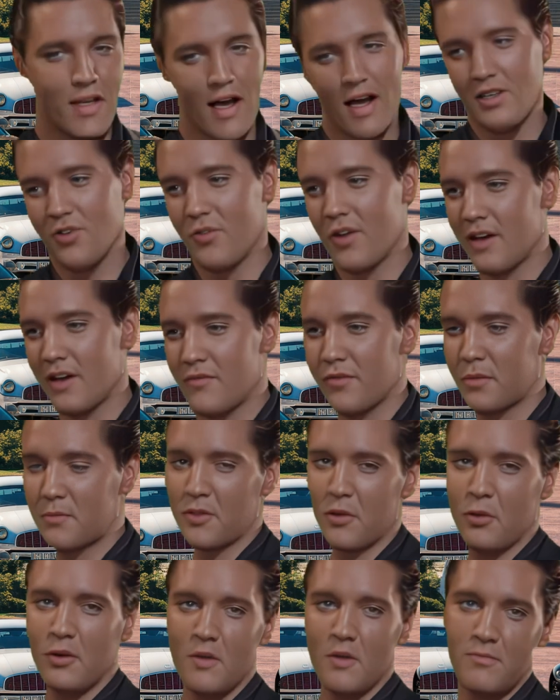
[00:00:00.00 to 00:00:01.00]
tax rate
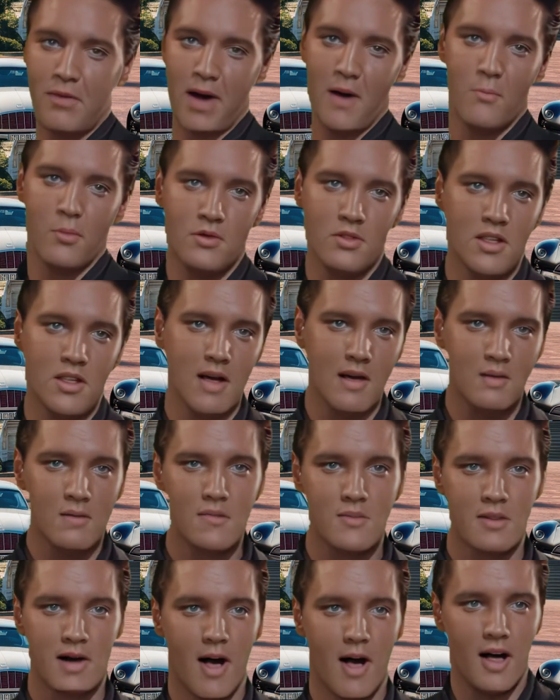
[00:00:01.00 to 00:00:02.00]
from 35%,
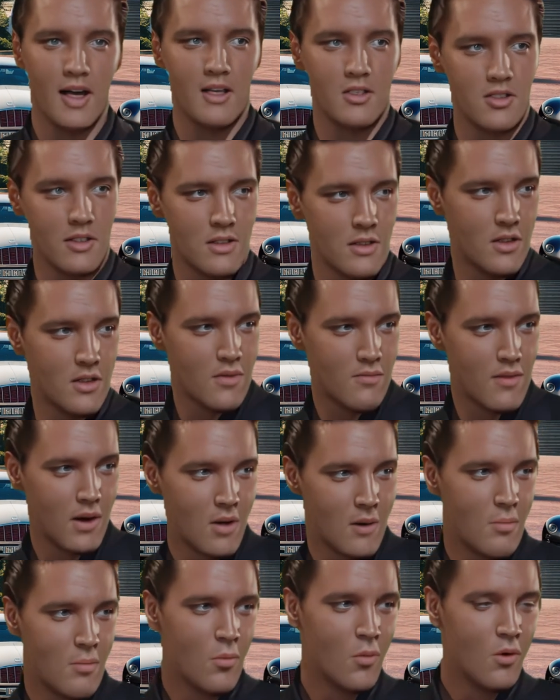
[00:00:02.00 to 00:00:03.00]
the highest in the
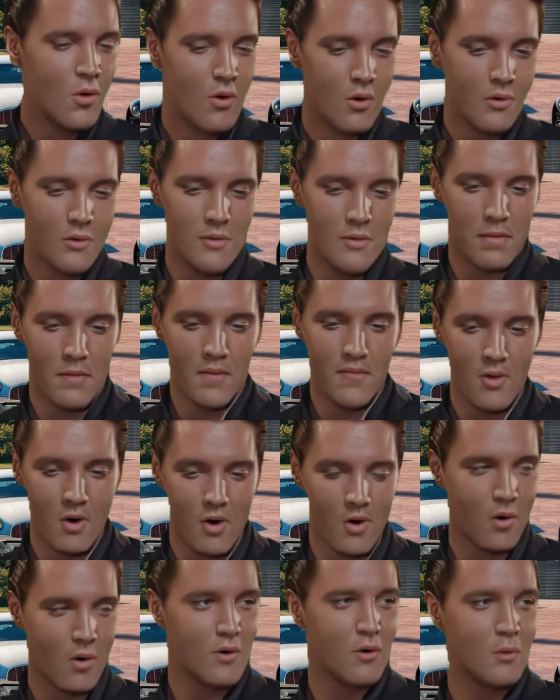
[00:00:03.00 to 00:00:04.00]
developed world,
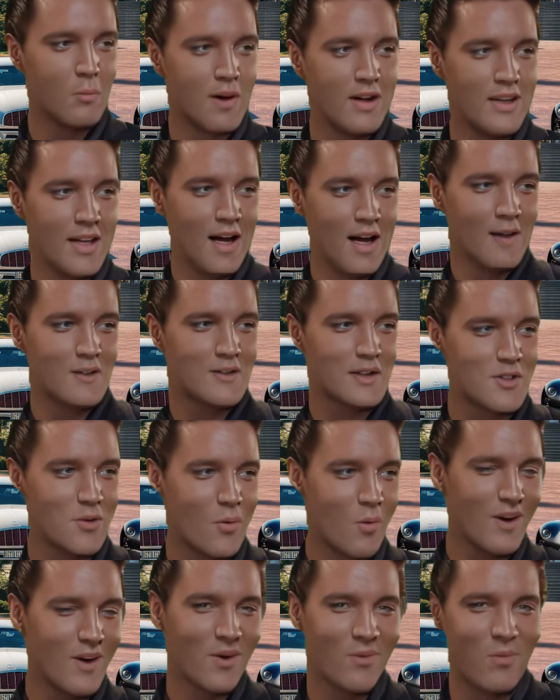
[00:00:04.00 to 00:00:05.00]
all the way down to
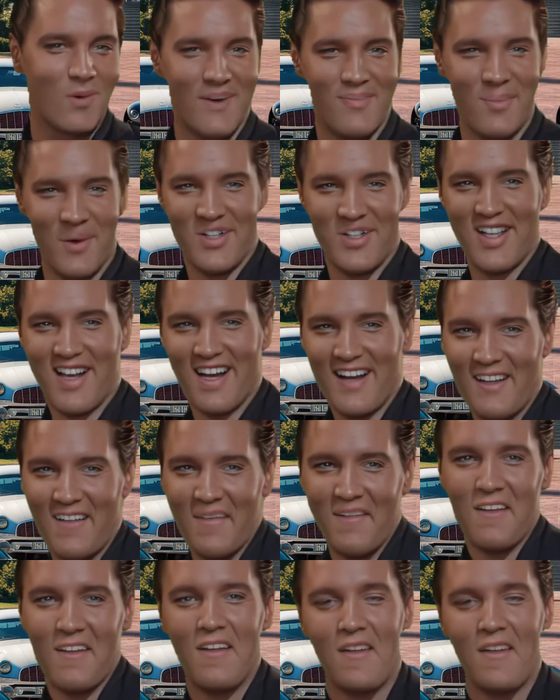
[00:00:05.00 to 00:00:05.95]
21%.